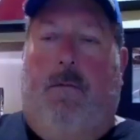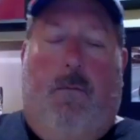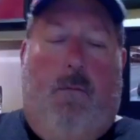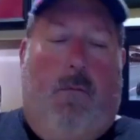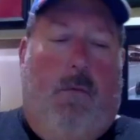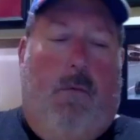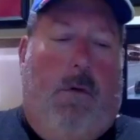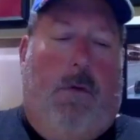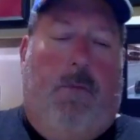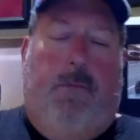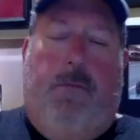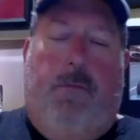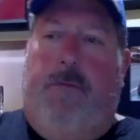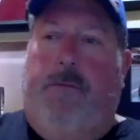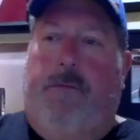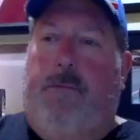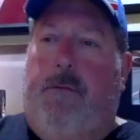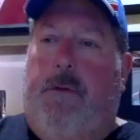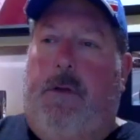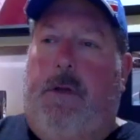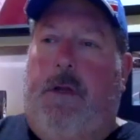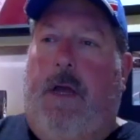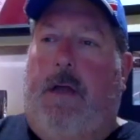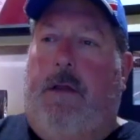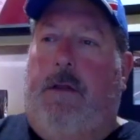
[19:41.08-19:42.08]
well,
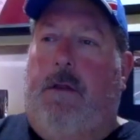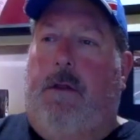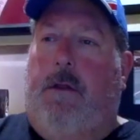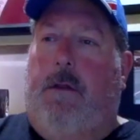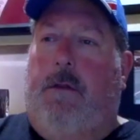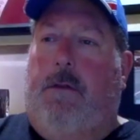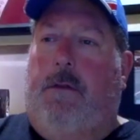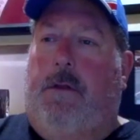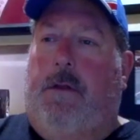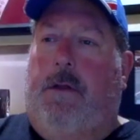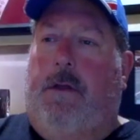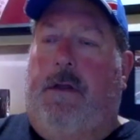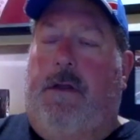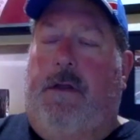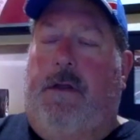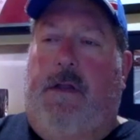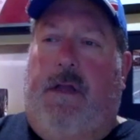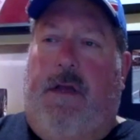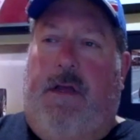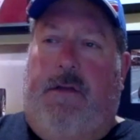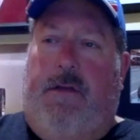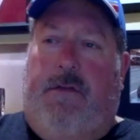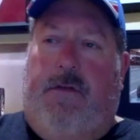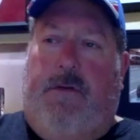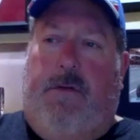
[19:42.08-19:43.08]
the Indy
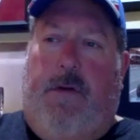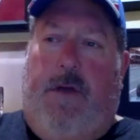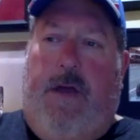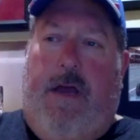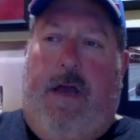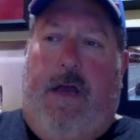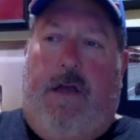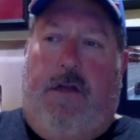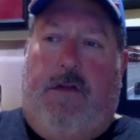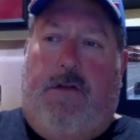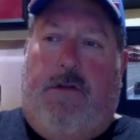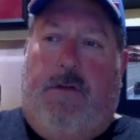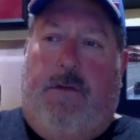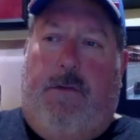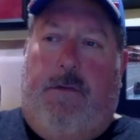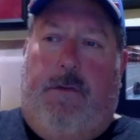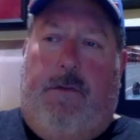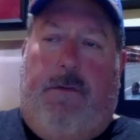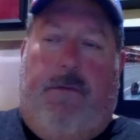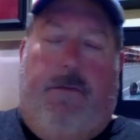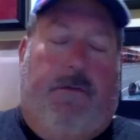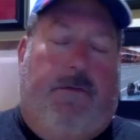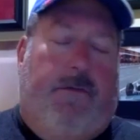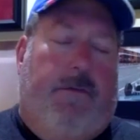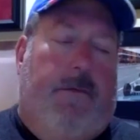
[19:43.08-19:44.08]
Lights crash with
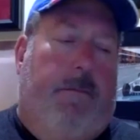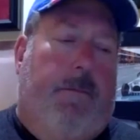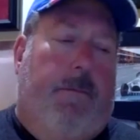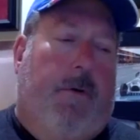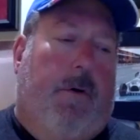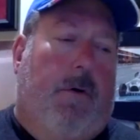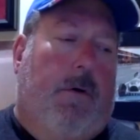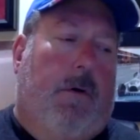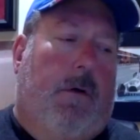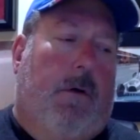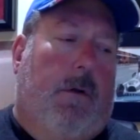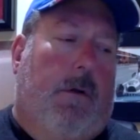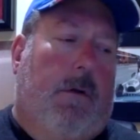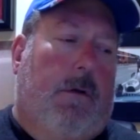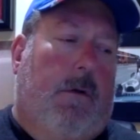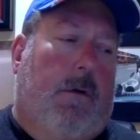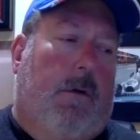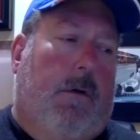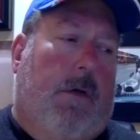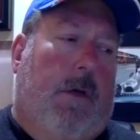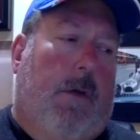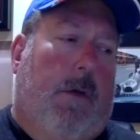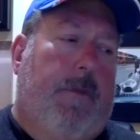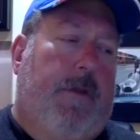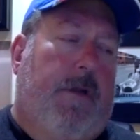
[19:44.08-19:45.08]
Christian Bogle
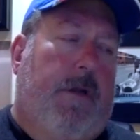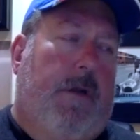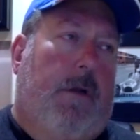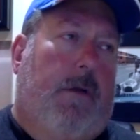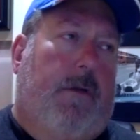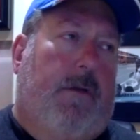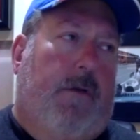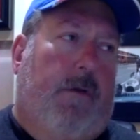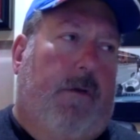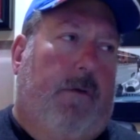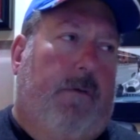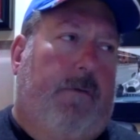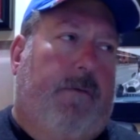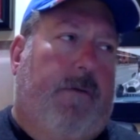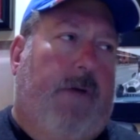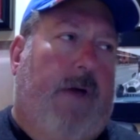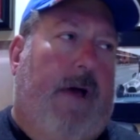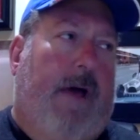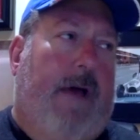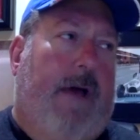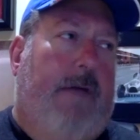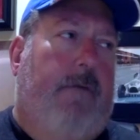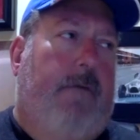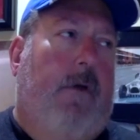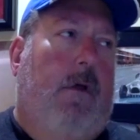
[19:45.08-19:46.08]
coming into turn
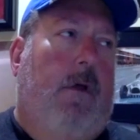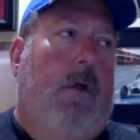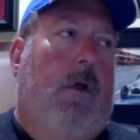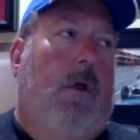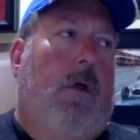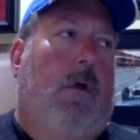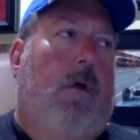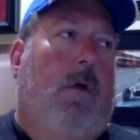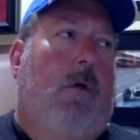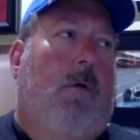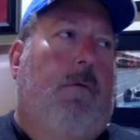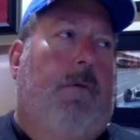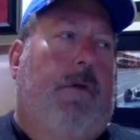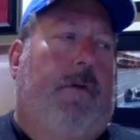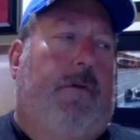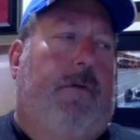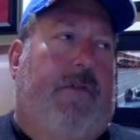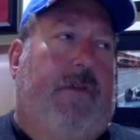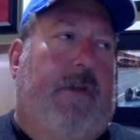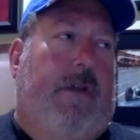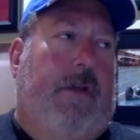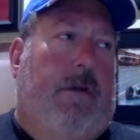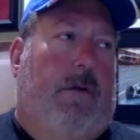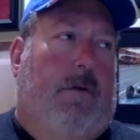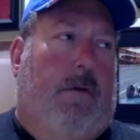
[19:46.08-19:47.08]
5. We've
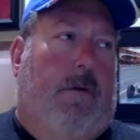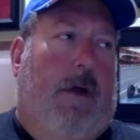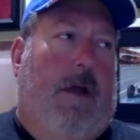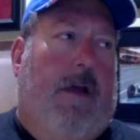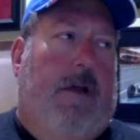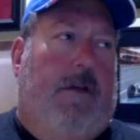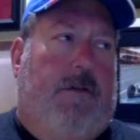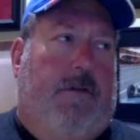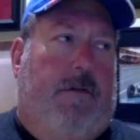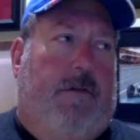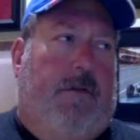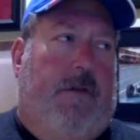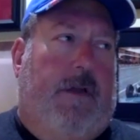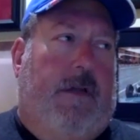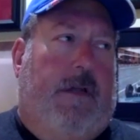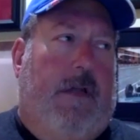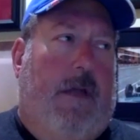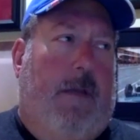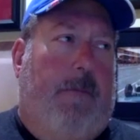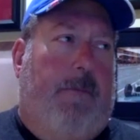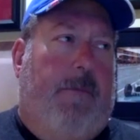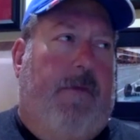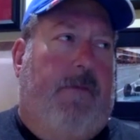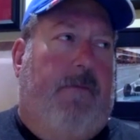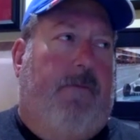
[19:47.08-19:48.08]
seen crashes like
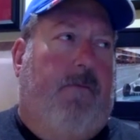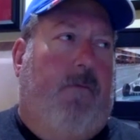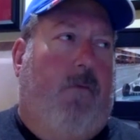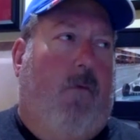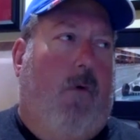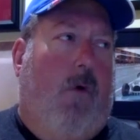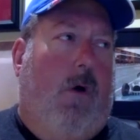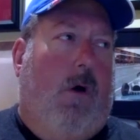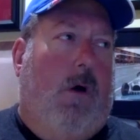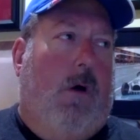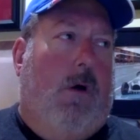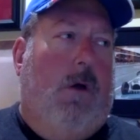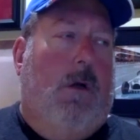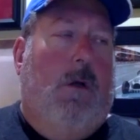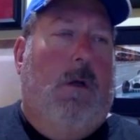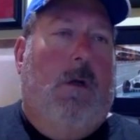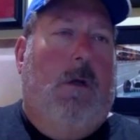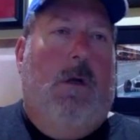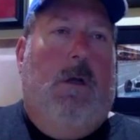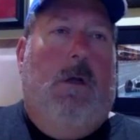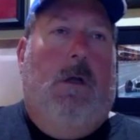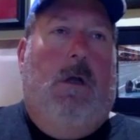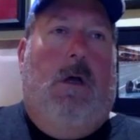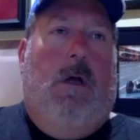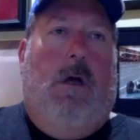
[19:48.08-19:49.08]
that before.
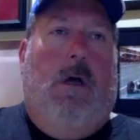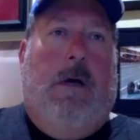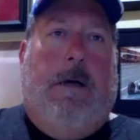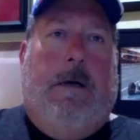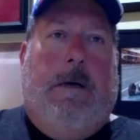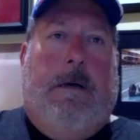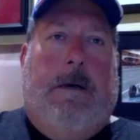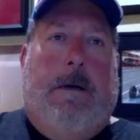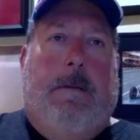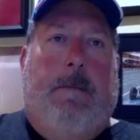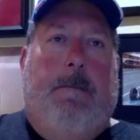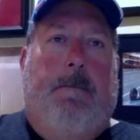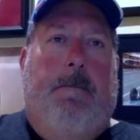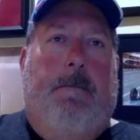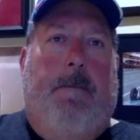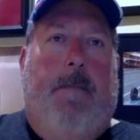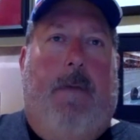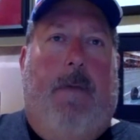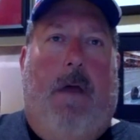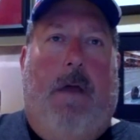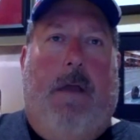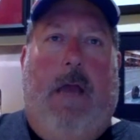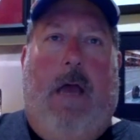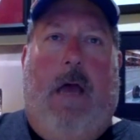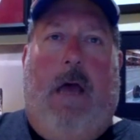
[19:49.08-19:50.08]

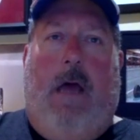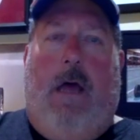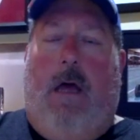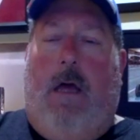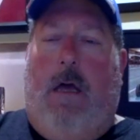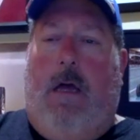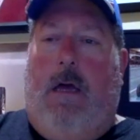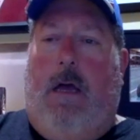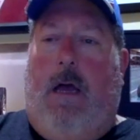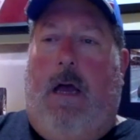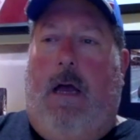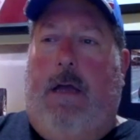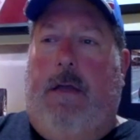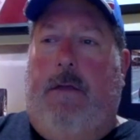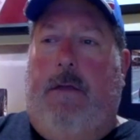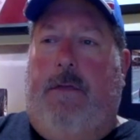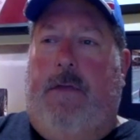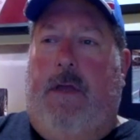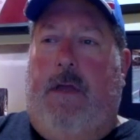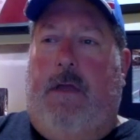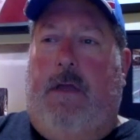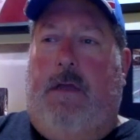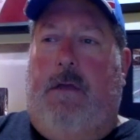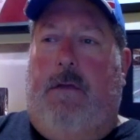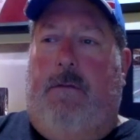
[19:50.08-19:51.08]
Yeah, I
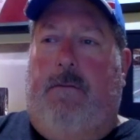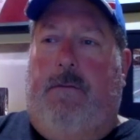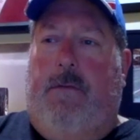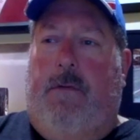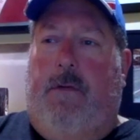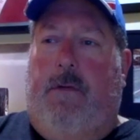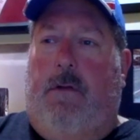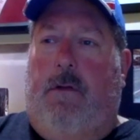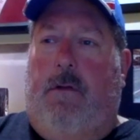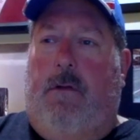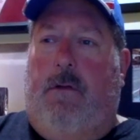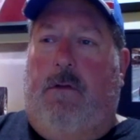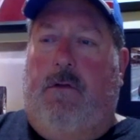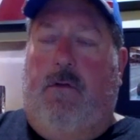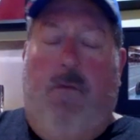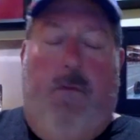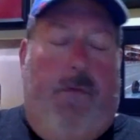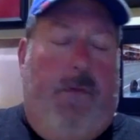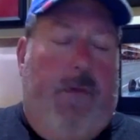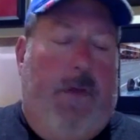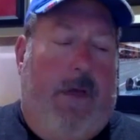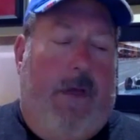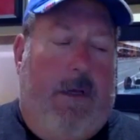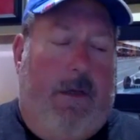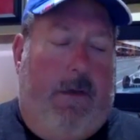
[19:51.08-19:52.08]
think of two
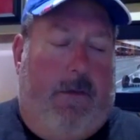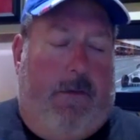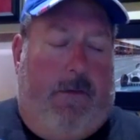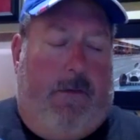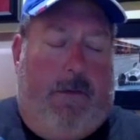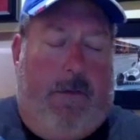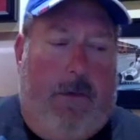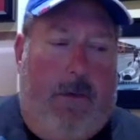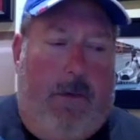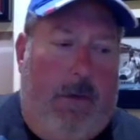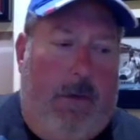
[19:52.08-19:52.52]
things.